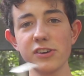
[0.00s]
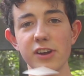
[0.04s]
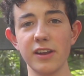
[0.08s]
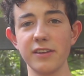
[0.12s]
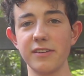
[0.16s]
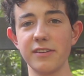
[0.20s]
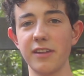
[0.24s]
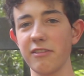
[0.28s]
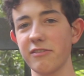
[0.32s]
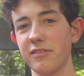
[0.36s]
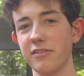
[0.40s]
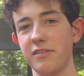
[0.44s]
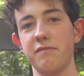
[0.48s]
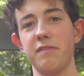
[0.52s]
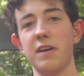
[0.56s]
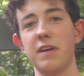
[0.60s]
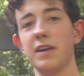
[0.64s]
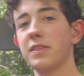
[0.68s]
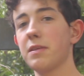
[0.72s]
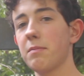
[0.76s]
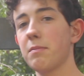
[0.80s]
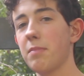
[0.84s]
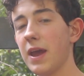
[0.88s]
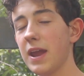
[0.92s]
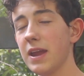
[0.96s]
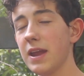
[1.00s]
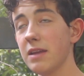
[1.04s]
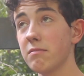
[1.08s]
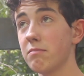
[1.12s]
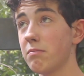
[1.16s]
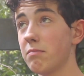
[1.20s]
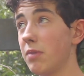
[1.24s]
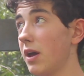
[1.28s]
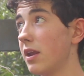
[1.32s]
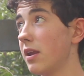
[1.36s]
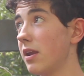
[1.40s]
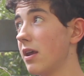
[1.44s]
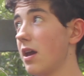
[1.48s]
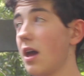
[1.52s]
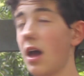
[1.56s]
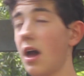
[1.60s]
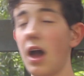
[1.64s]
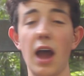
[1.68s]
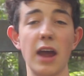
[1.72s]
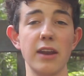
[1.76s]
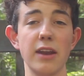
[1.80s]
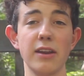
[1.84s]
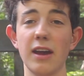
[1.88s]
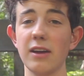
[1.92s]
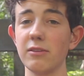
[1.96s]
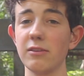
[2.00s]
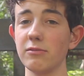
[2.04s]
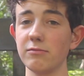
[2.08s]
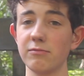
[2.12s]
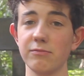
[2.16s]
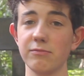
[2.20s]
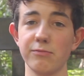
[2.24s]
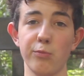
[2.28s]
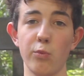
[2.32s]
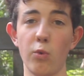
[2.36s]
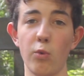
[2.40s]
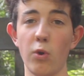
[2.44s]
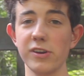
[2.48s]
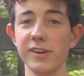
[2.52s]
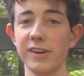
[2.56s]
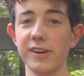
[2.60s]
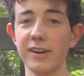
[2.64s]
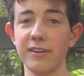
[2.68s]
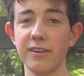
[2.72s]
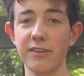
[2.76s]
It doesn't affect the paint, but I doubt washing